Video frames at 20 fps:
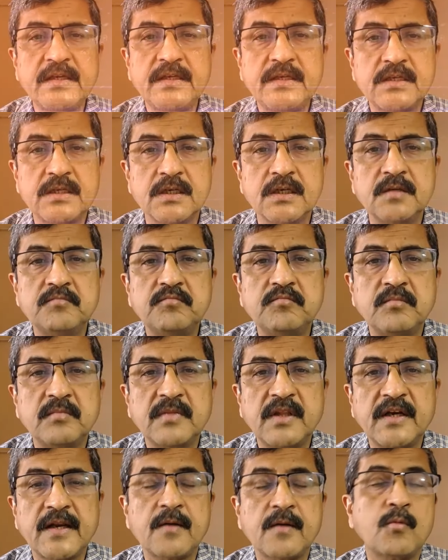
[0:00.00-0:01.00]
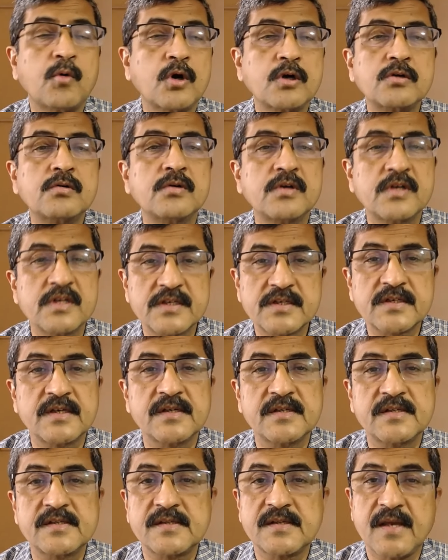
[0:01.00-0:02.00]
term that I want to
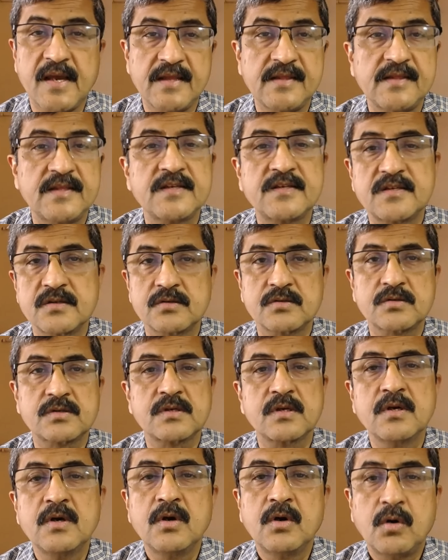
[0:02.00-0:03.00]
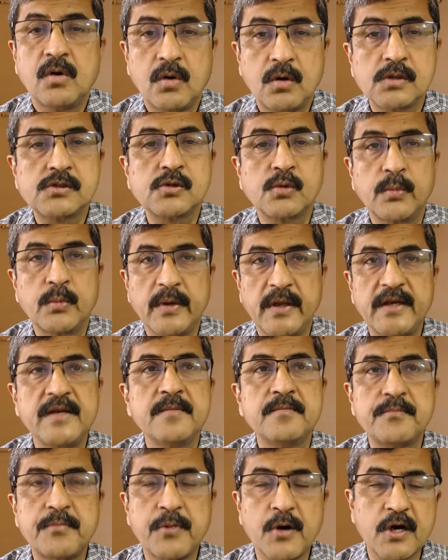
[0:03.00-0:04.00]
discuss, and this is also very
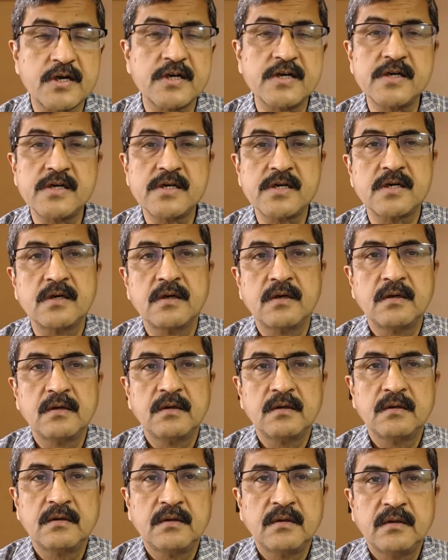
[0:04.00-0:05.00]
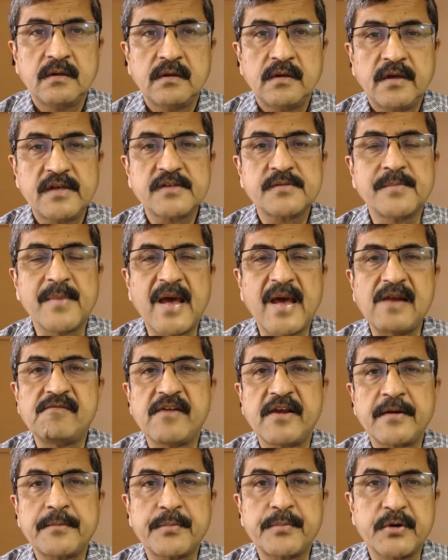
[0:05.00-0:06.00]
important, is
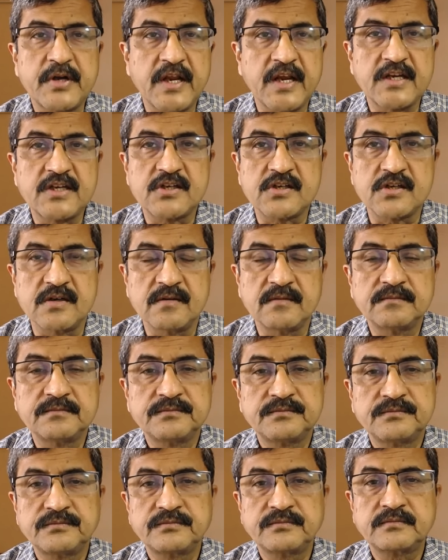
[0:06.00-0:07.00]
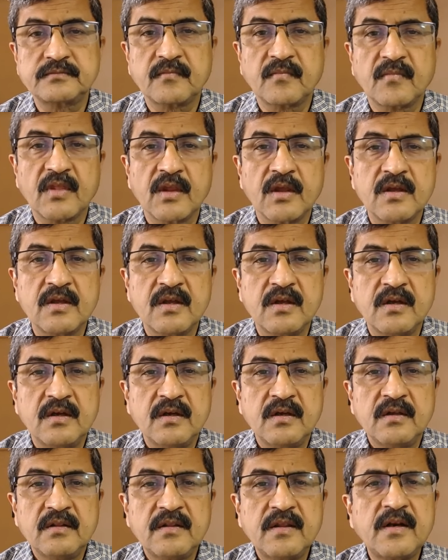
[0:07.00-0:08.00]
malware protection.
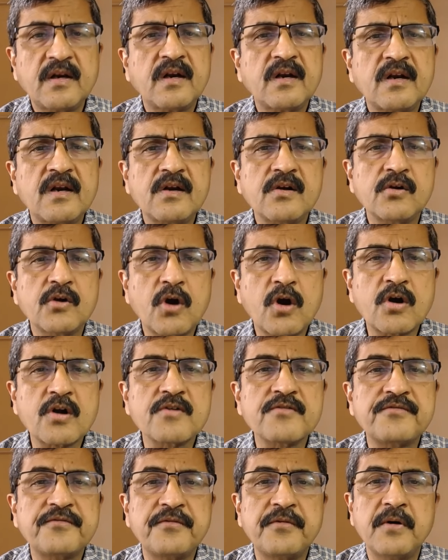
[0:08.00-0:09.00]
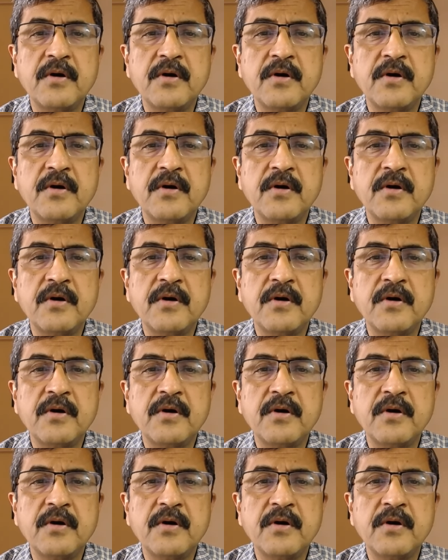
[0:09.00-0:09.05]
There are a lot of